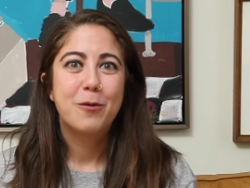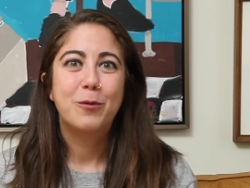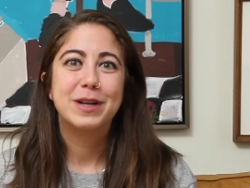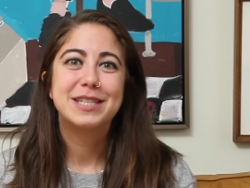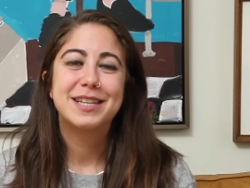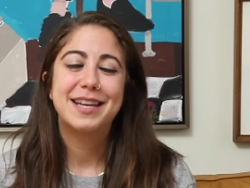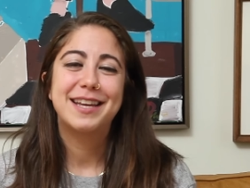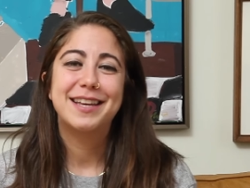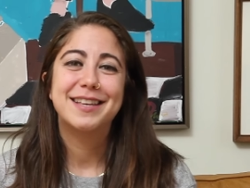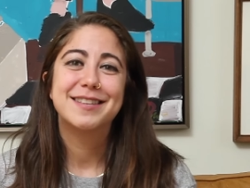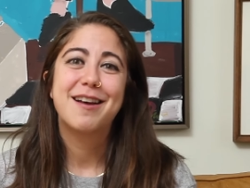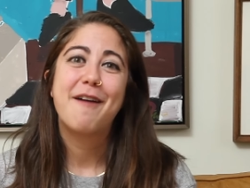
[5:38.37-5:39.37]
which
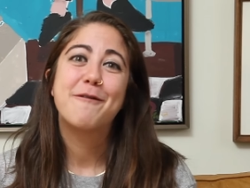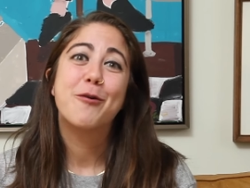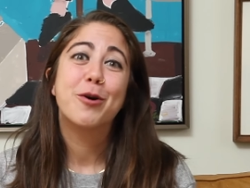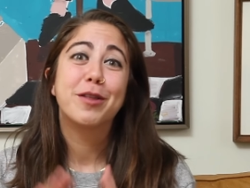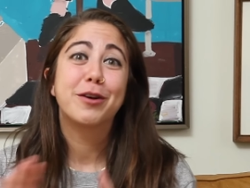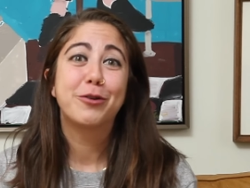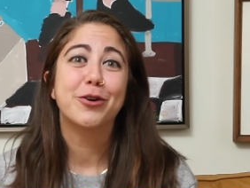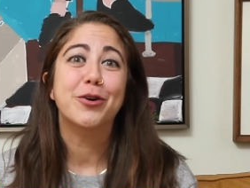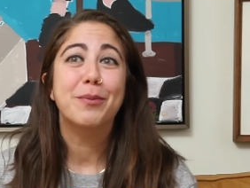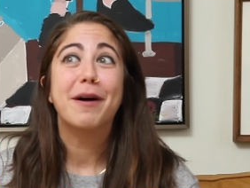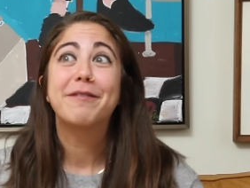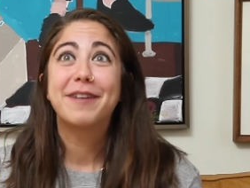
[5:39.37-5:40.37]
is for the groom.